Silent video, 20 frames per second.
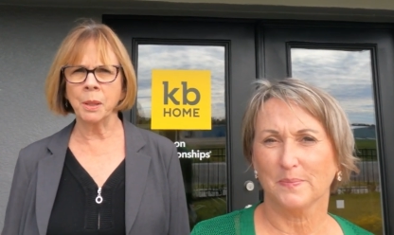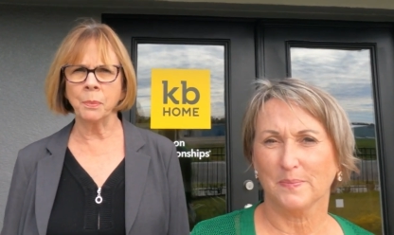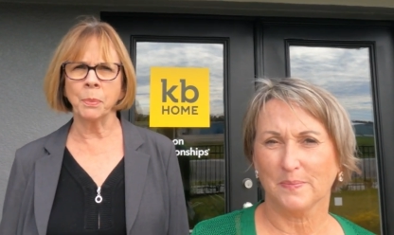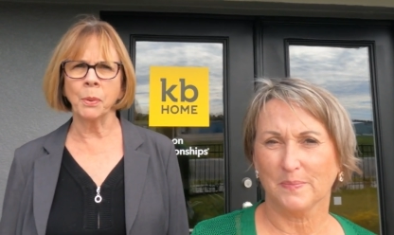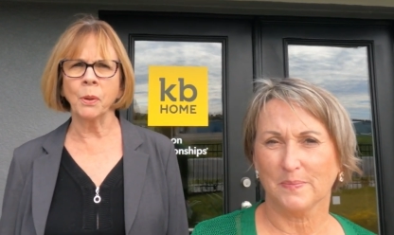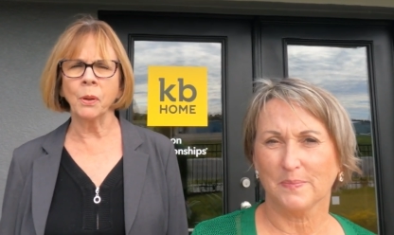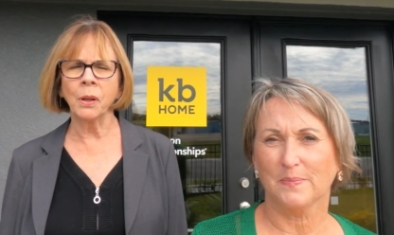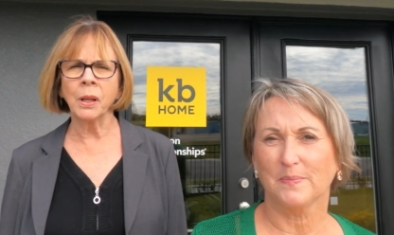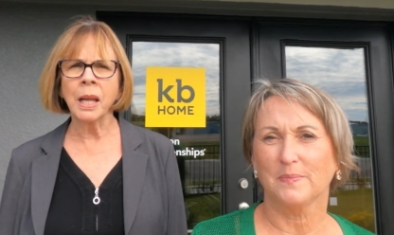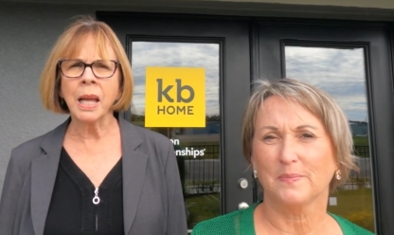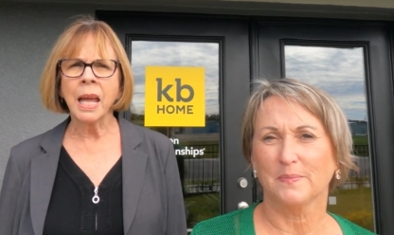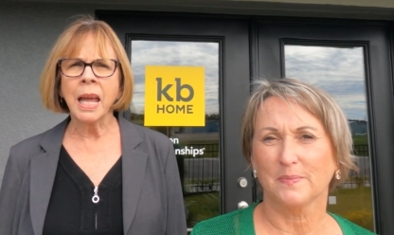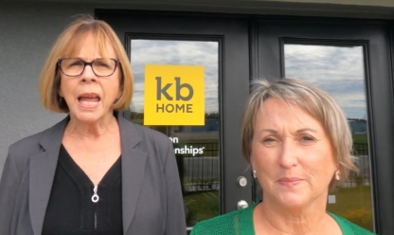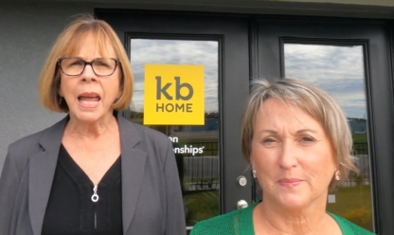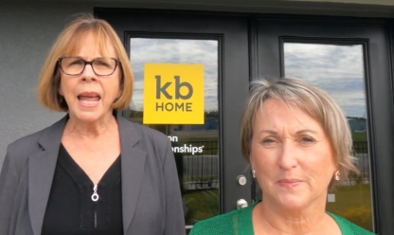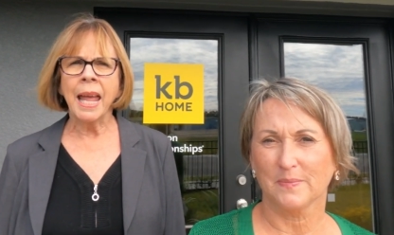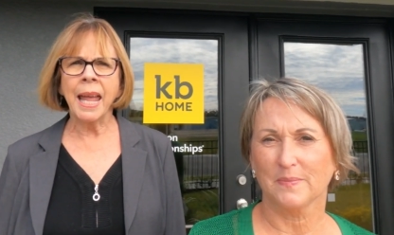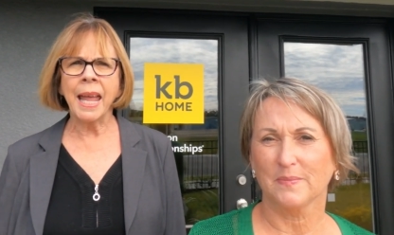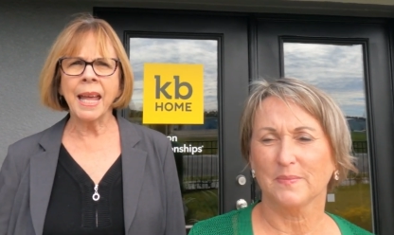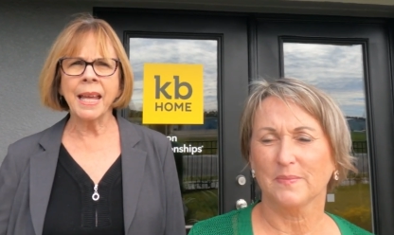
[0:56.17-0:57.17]
Speaker 1: people.
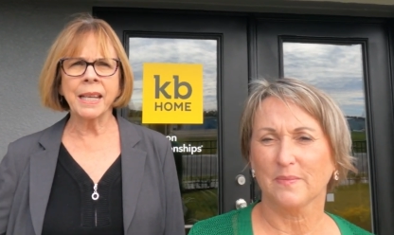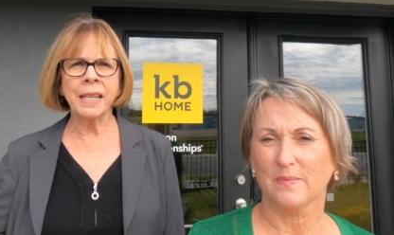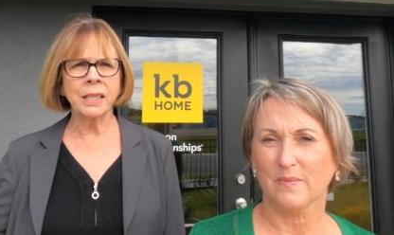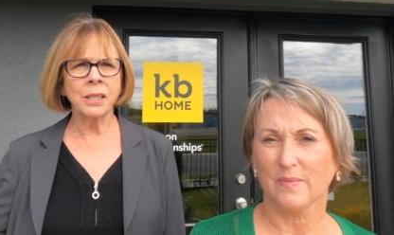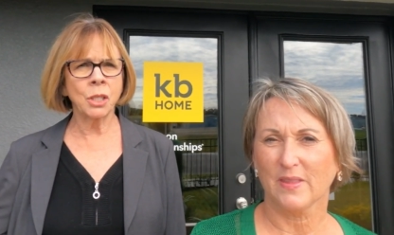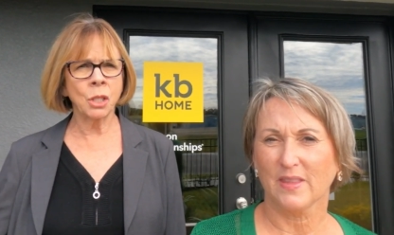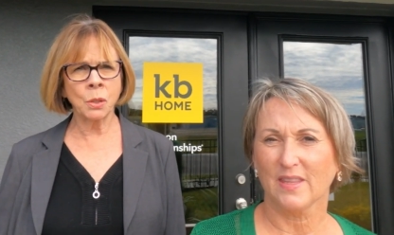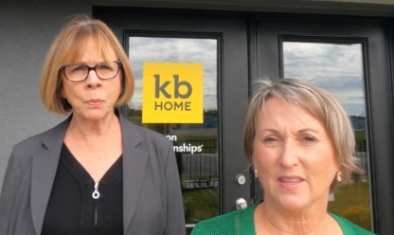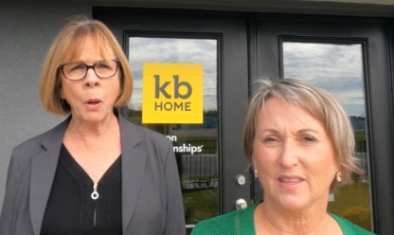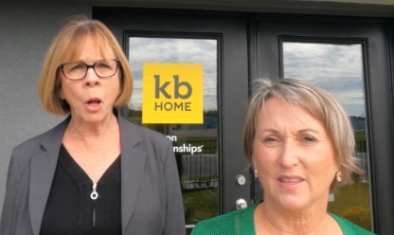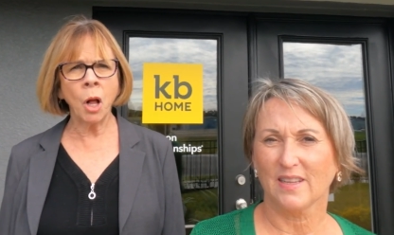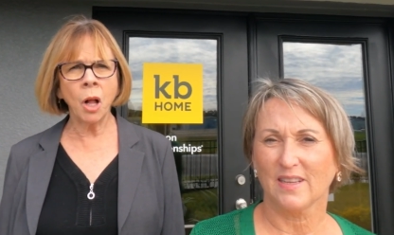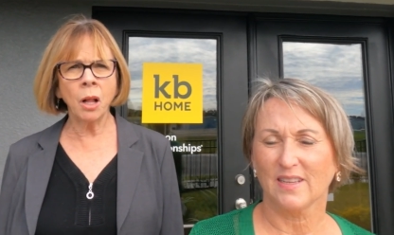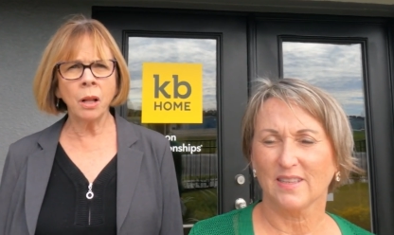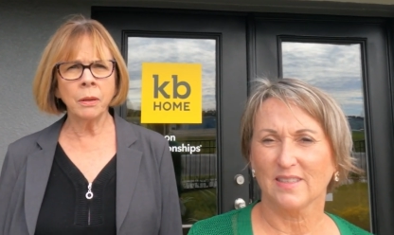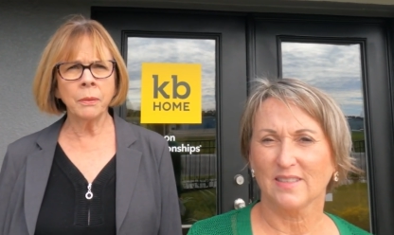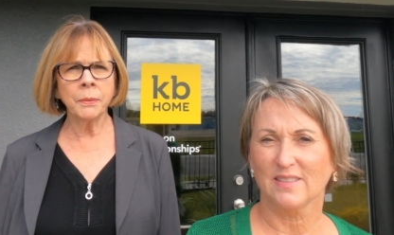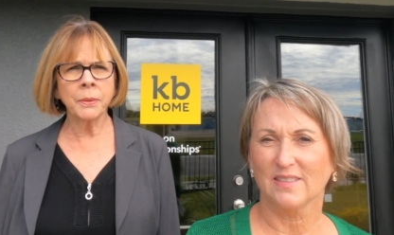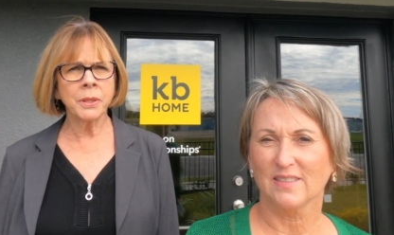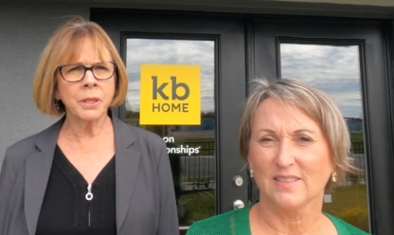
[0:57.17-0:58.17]
And it's
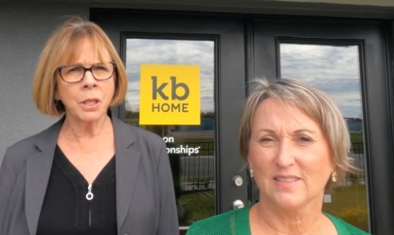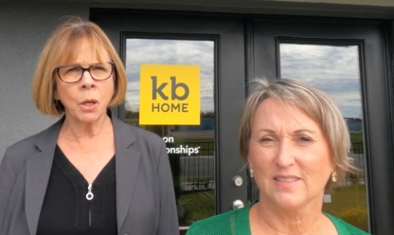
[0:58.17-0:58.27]
small,